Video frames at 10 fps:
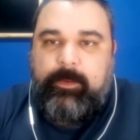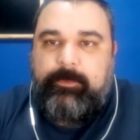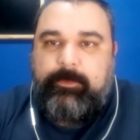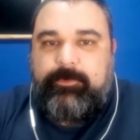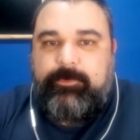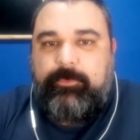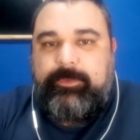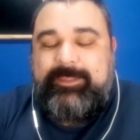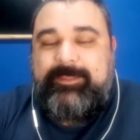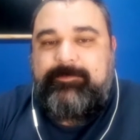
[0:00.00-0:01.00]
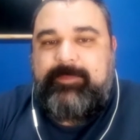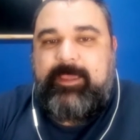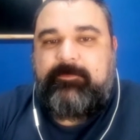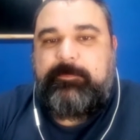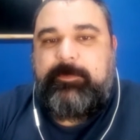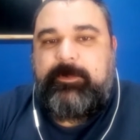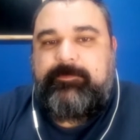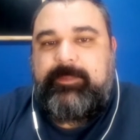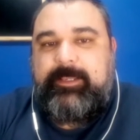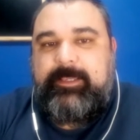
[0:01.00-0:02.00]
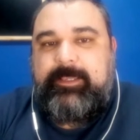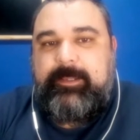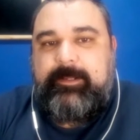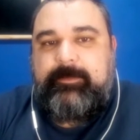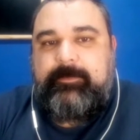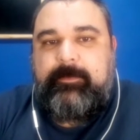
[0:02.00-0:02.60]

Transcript: So these experts, they can